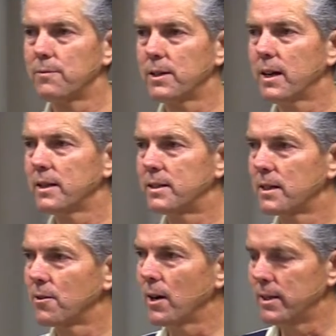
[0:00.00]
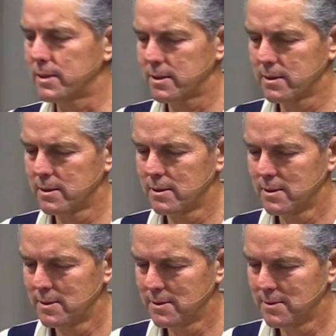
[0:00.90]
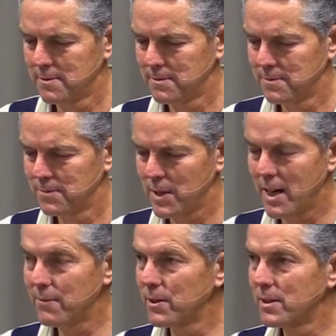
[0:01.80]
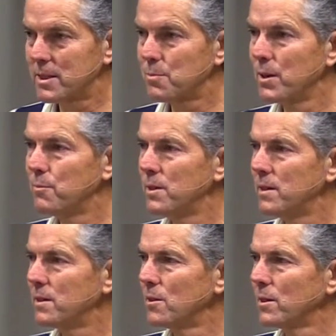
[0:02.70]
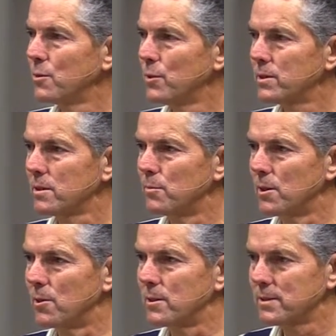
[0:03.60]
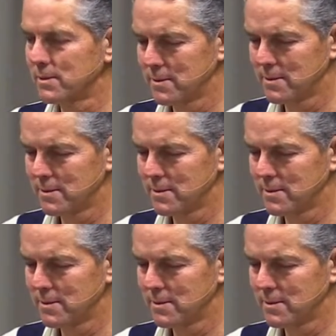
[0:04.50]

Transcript: of the Antichrist. Adventists may be the only whistleblowers.